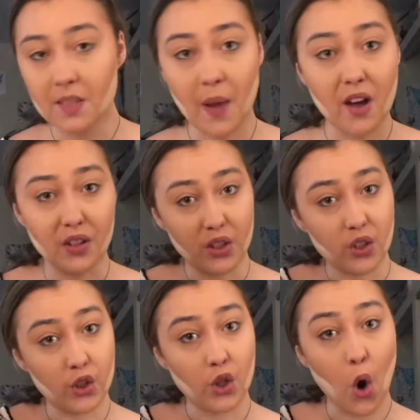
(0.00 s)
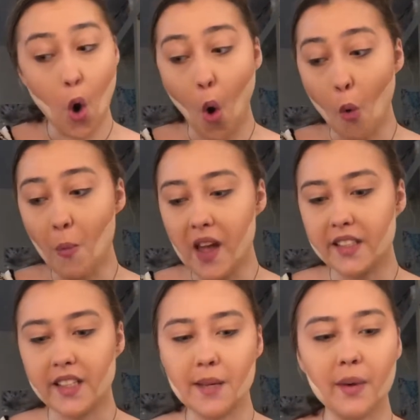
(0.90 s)
powder is so
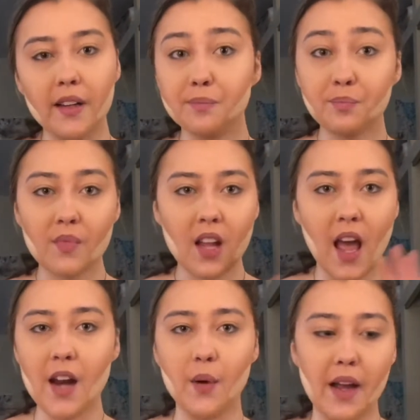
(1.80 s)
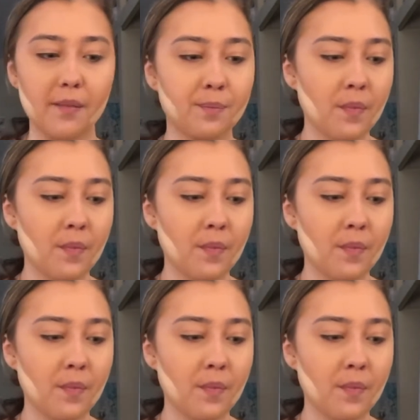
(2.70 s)
messy, but anyway,